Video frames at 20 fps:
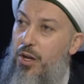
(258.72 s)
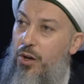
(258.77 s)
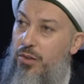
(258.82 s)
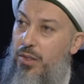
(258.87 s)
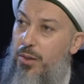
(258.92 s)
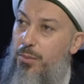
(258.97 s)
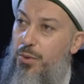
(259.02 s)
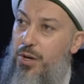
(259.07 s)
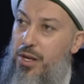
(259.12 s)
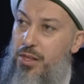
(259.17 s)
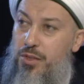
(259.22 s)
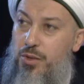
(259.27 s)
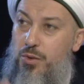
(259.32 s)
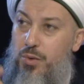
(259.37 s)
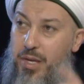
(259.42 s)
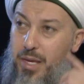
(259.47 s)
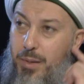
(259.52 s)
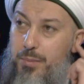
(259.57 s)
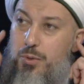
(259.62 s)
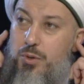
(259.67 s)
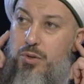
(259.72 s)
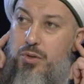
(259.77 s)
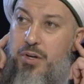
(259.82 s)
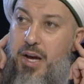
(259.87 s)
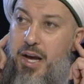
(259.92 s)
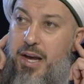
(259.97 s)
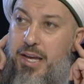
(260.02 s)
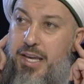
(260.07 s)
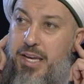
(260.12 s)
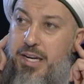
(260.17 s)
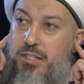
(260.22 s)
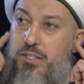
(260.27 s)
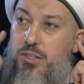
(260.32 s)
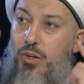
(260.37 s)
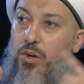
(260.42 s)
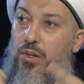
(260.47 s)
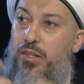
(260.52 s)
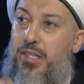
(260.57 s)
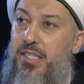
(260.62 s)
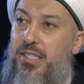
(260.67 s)
the breath, you keep your ears
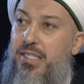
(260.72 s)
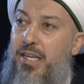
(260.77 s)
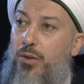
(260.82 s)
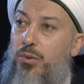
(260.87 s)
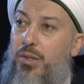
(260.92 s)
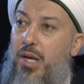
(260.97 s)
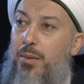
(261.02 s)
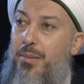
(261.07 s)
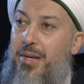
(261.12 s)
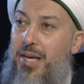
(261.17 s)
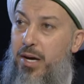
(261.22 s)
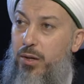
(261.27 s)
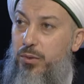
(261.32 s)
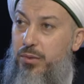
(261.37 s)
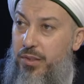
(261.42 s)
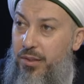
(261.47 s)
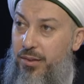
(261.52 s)
on the sound coming out.